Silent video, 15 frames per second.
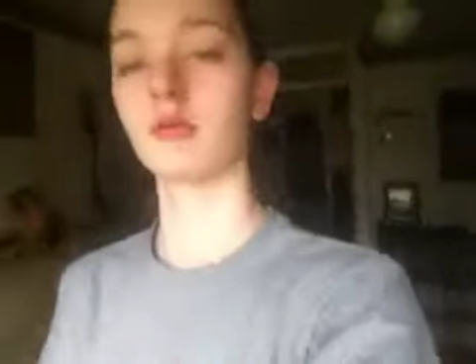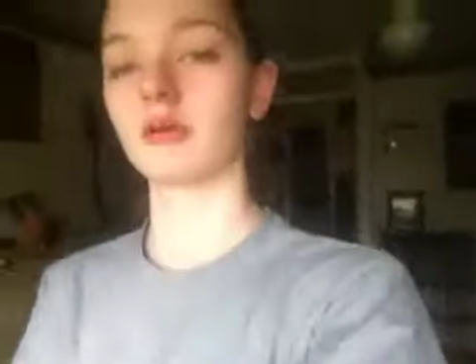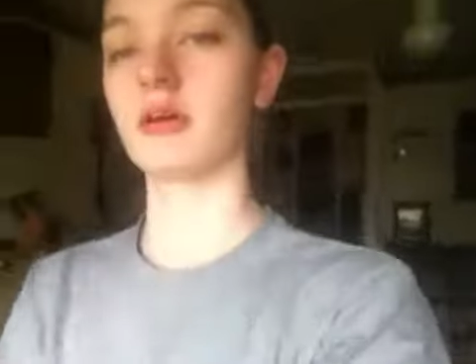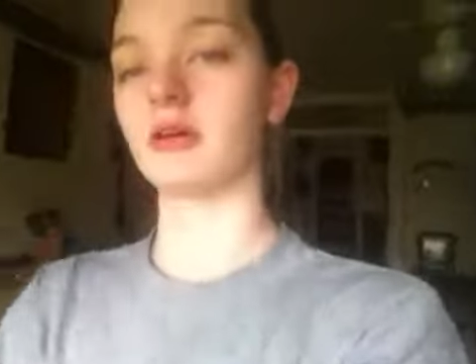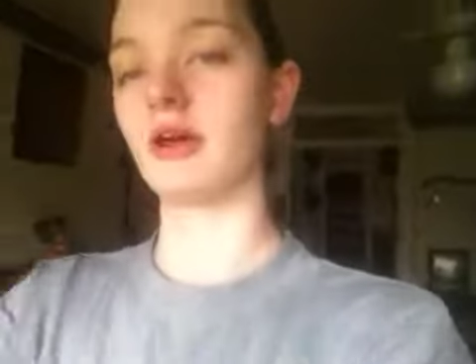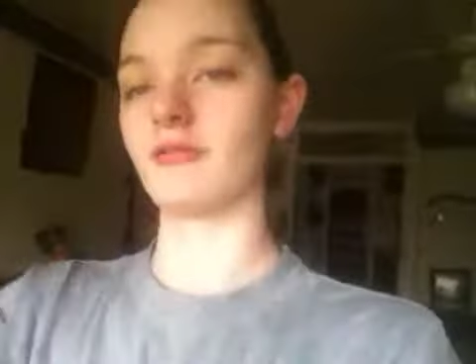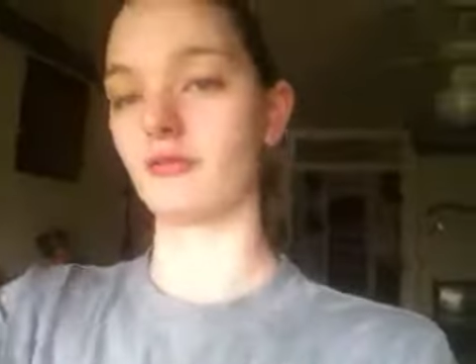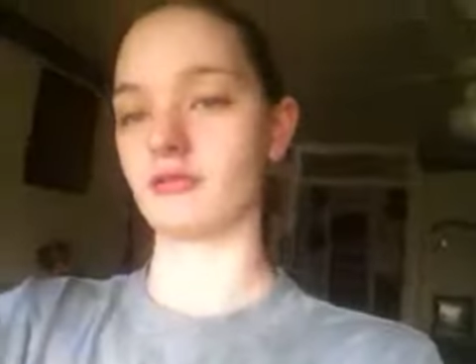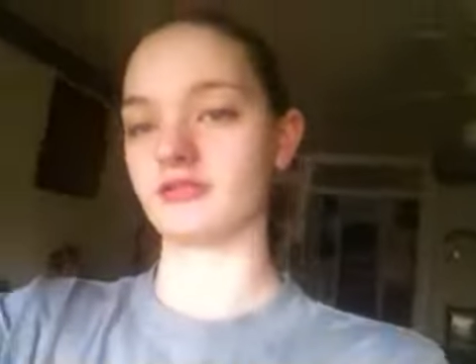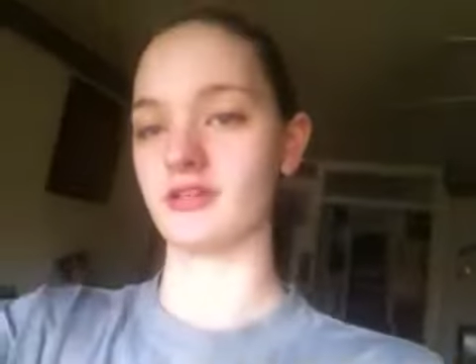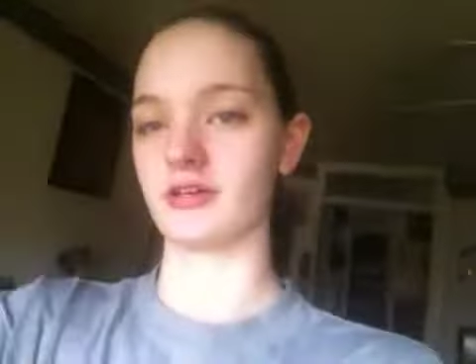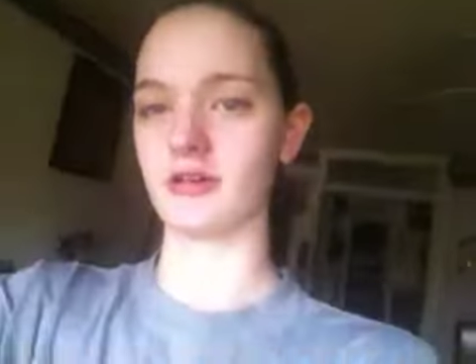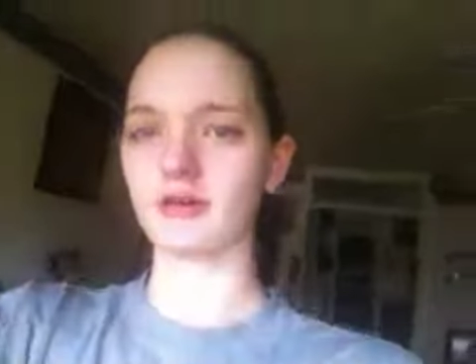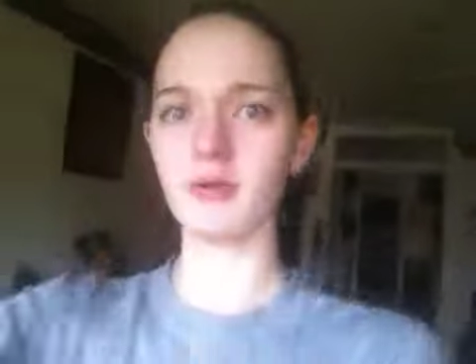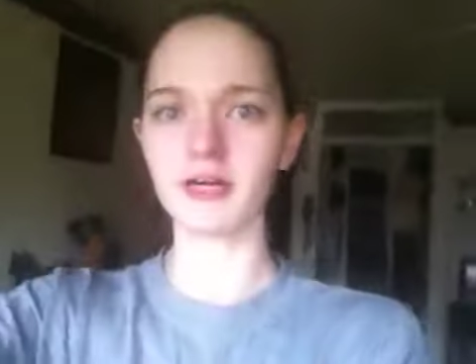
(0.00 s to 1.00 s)
But everyone's
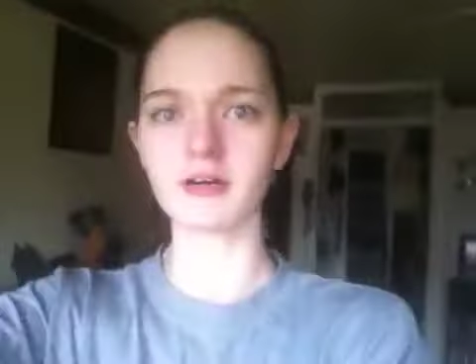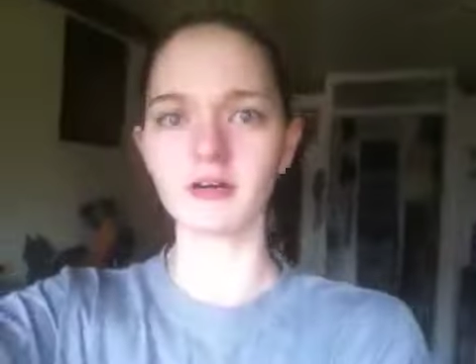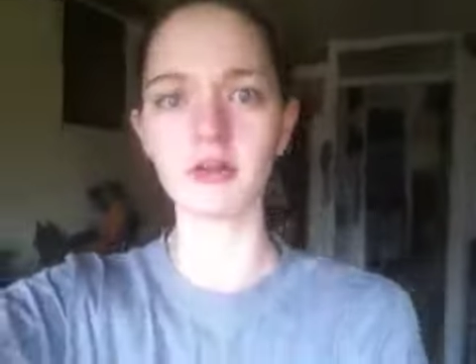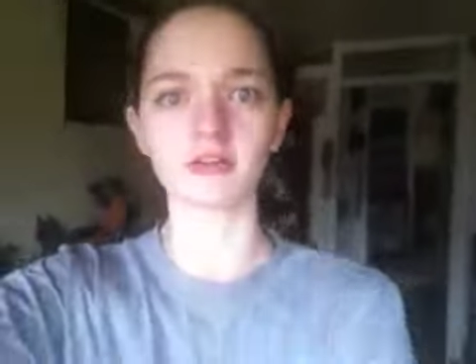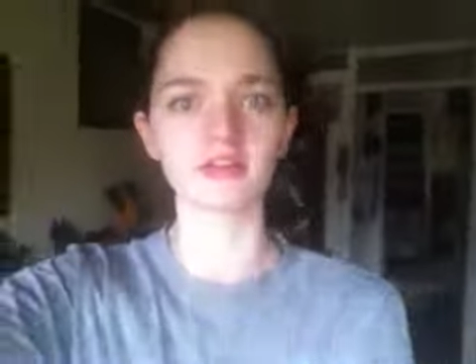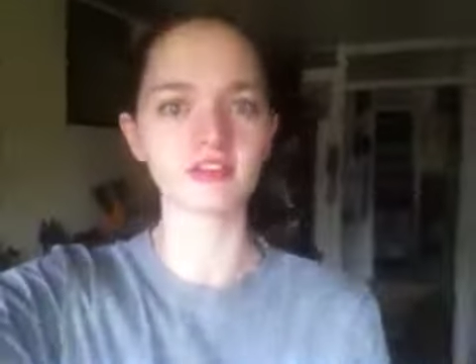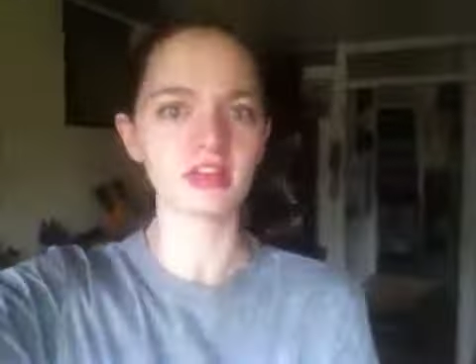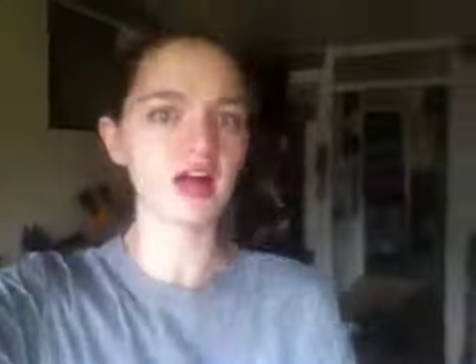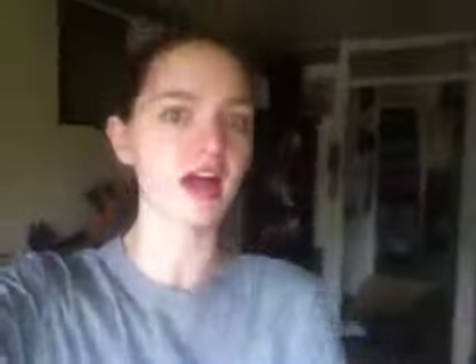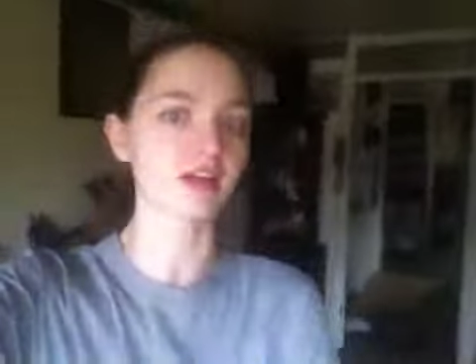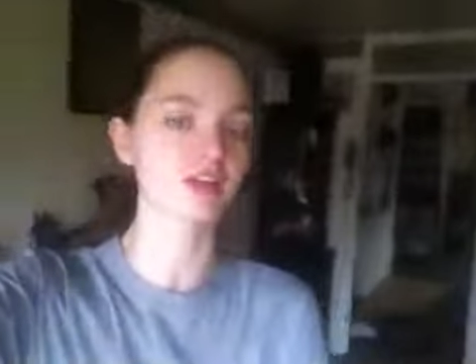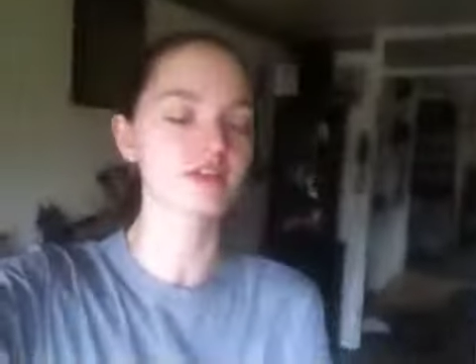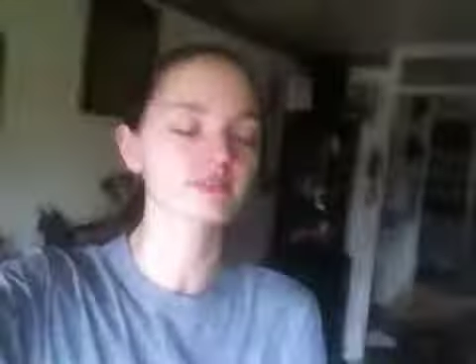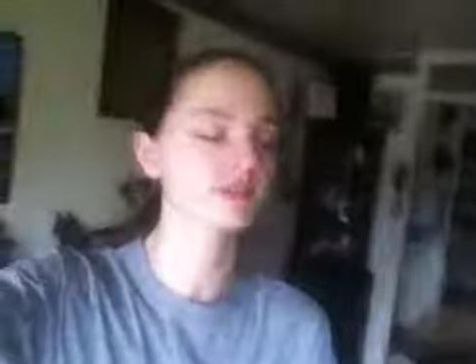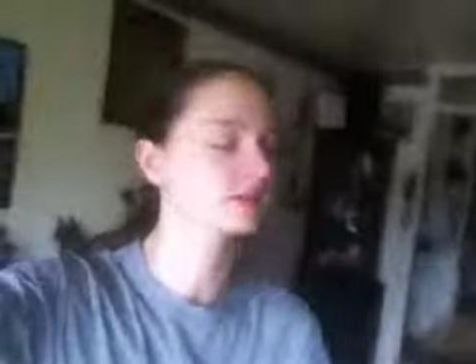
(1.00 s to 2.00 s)
like, oh my god,
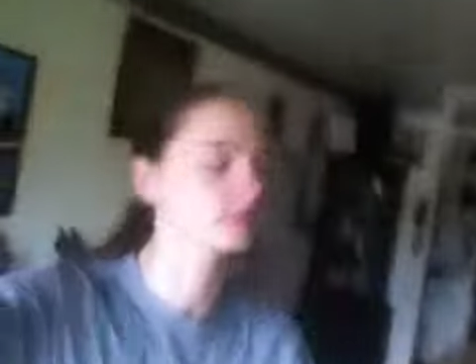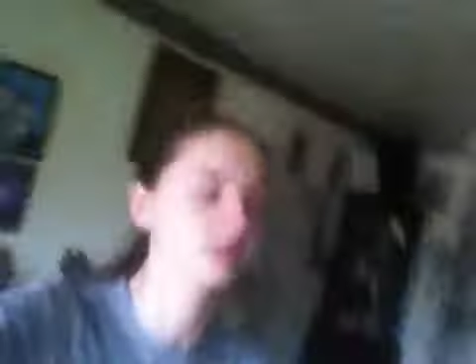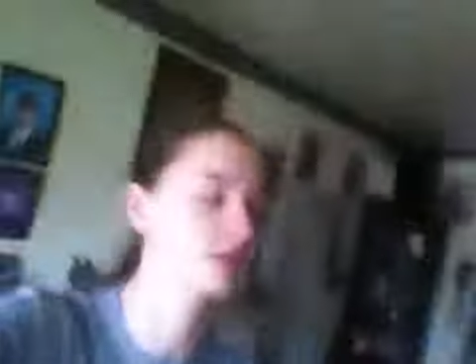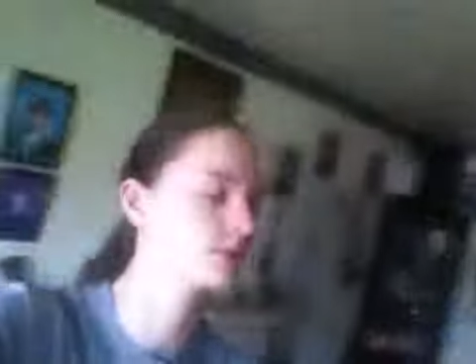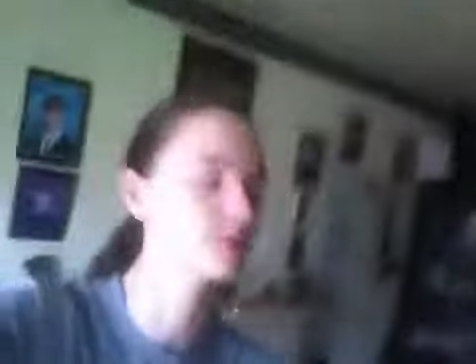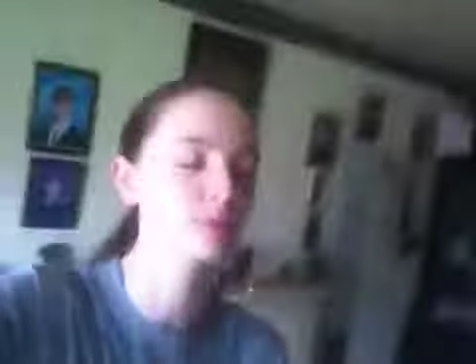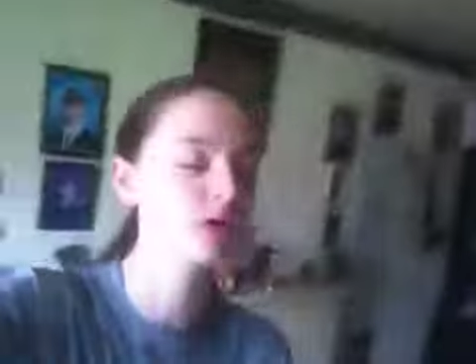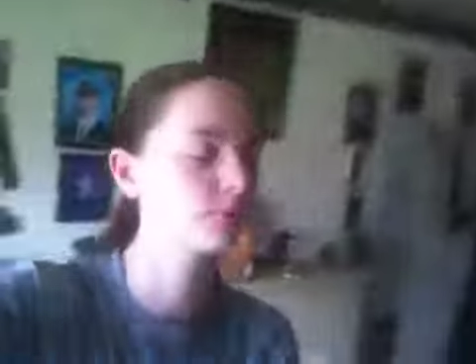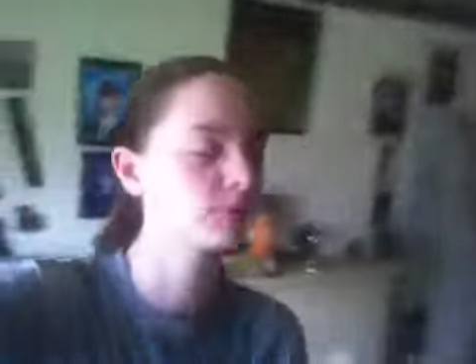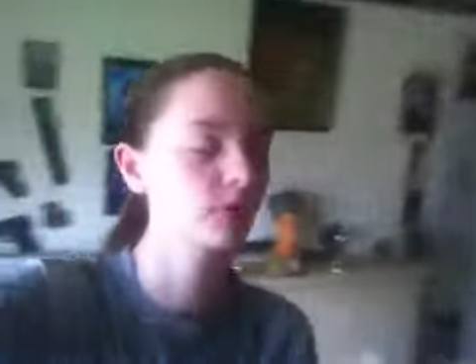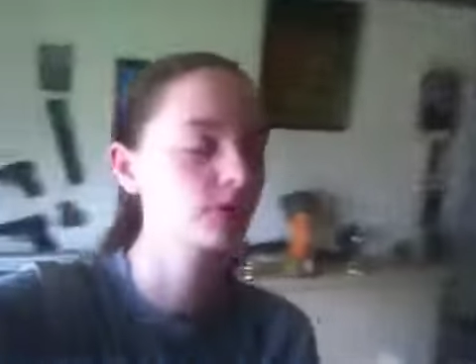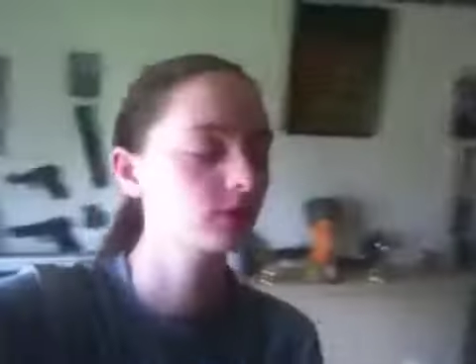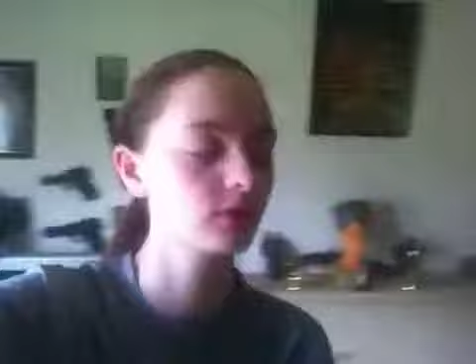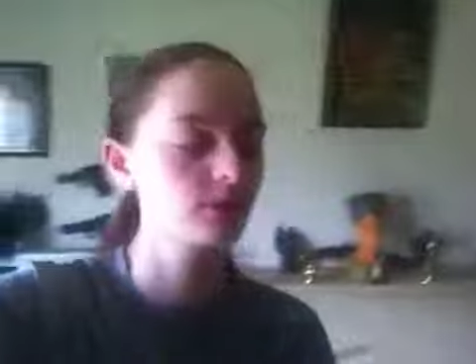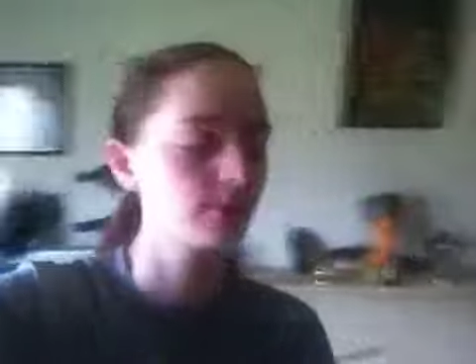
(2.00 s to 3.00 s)
Slash! It's like, no, it's Marc Bolan.